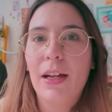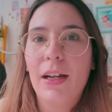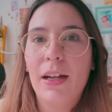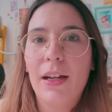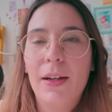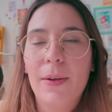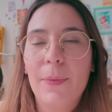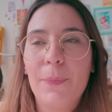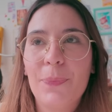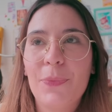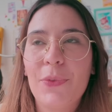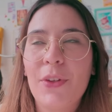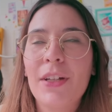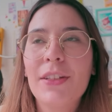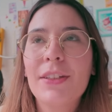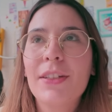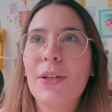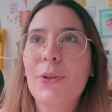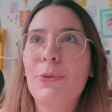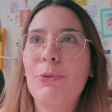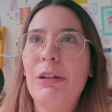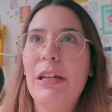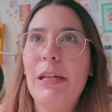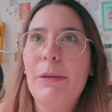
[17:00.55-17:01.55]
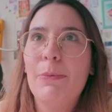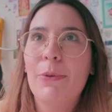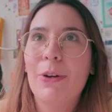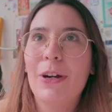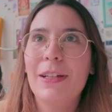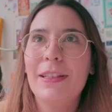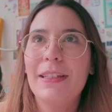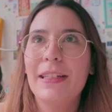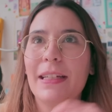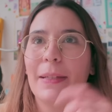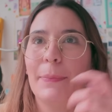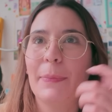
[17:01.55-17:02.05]
not a
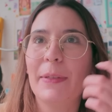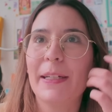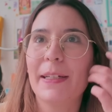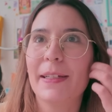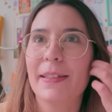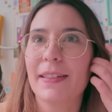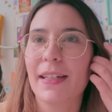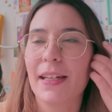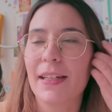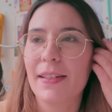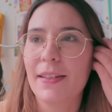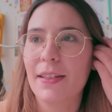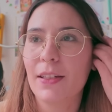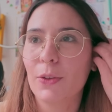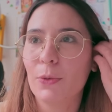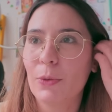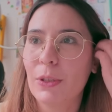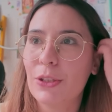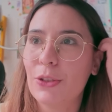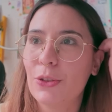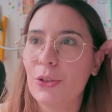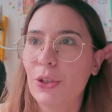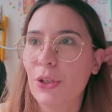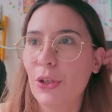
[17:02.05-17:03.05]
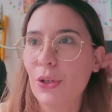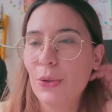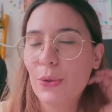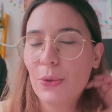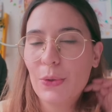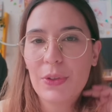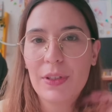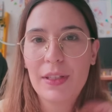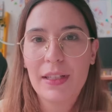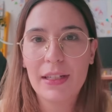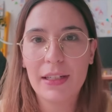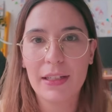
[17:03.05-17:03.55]
rebranding because I still want to
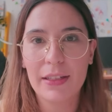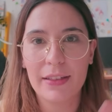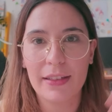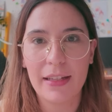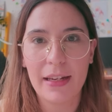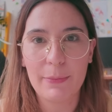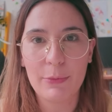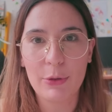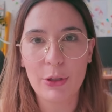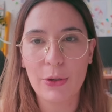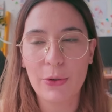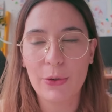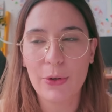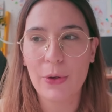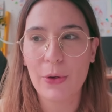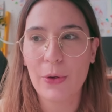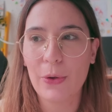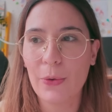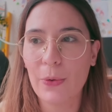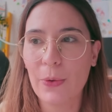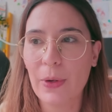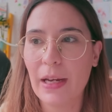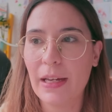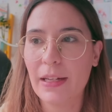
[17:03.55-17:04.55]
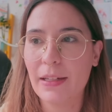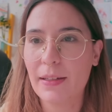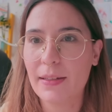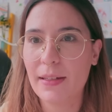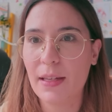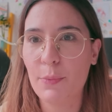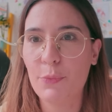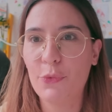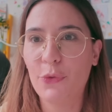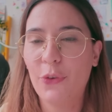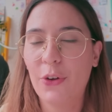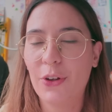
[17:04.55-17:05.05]
use the same logo and the
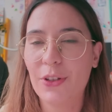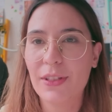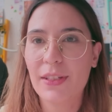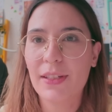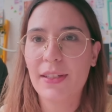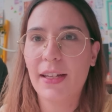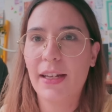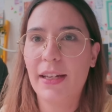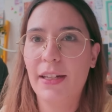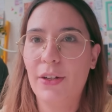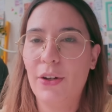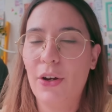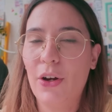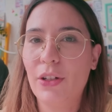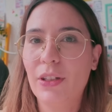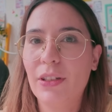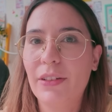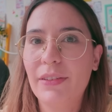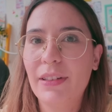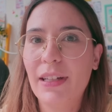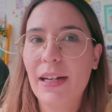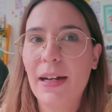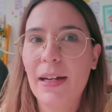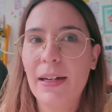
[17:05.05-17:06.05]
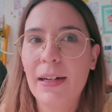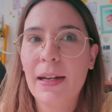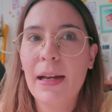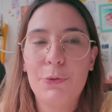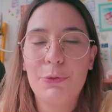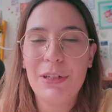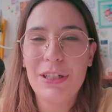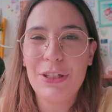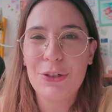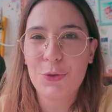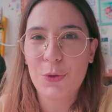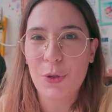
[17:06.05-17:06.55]
same fonts and all of that, a
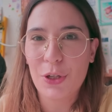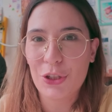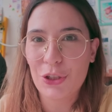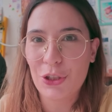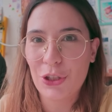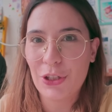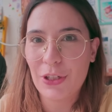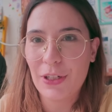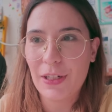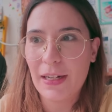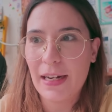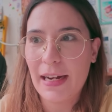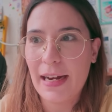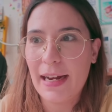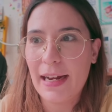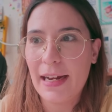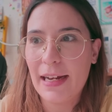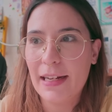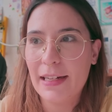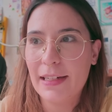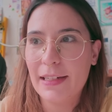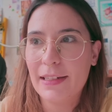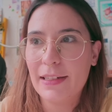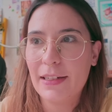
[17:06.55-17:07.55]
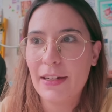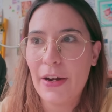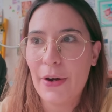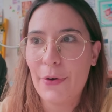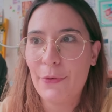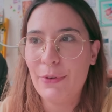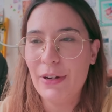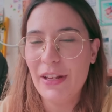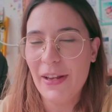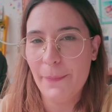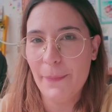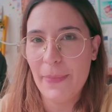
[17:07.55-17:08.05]
restructure and a
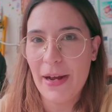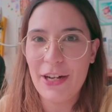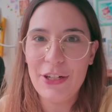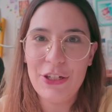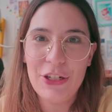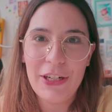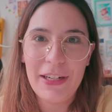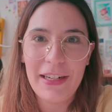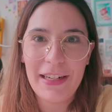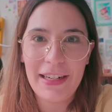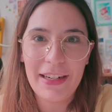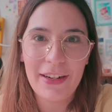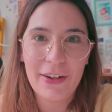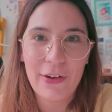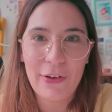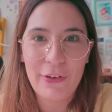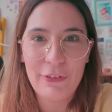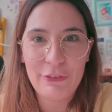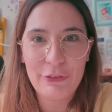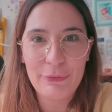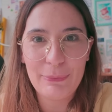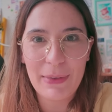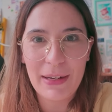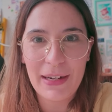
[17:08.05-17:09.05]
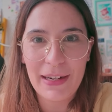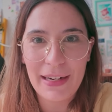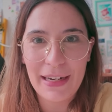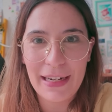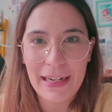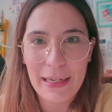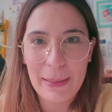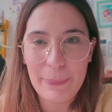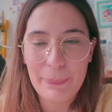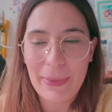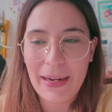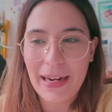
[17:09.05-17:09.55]
reimagining of
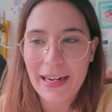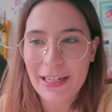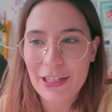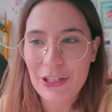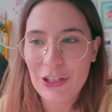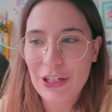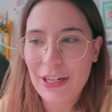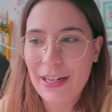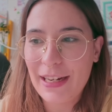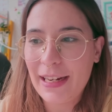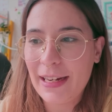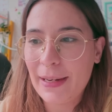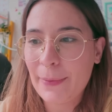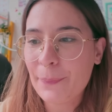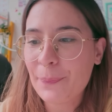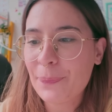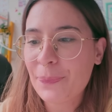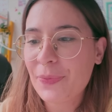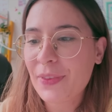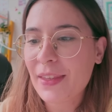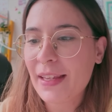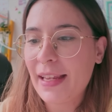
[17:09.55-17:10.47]
my packaging.